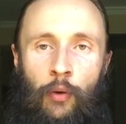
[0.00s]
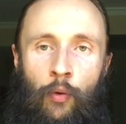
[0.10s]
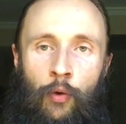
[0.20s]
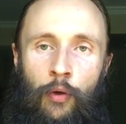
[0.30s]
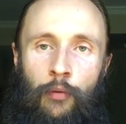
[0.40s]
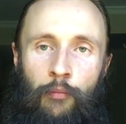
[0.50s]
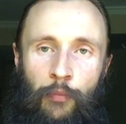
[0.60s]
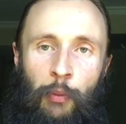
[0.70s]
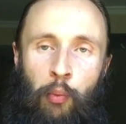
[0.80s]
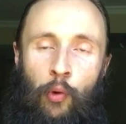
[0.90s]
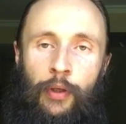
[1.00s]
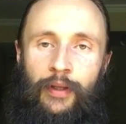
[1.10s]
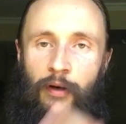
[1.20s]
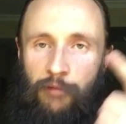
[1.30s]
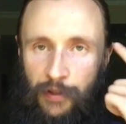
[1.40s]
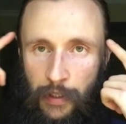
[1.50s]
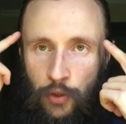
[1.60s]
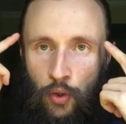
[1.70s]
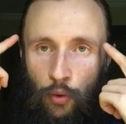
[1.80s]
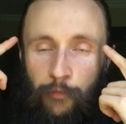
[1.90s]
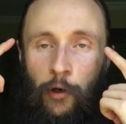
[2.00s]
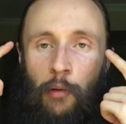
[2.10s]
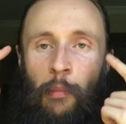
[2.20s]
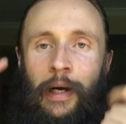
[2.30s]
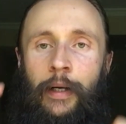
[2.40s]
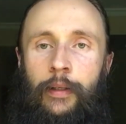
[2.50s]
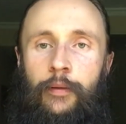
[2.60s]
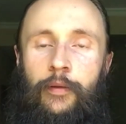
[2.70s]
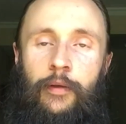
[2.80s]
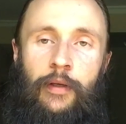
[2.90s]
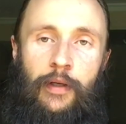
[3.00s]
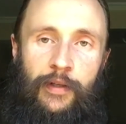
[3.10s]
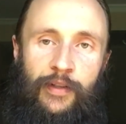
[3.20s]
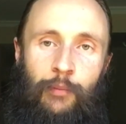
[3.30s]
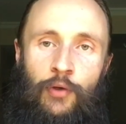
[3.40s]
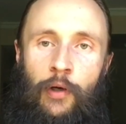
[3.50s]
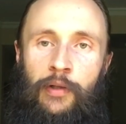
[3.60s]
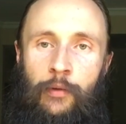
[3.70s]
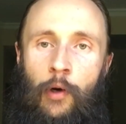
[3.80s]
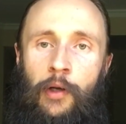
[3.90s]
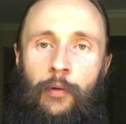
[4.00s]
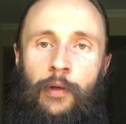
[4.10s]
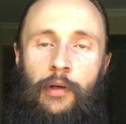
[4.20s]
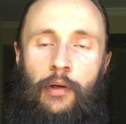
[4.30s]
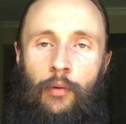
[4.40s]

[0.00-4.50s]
or the point of attention of our mind, as I'm trying to argue here,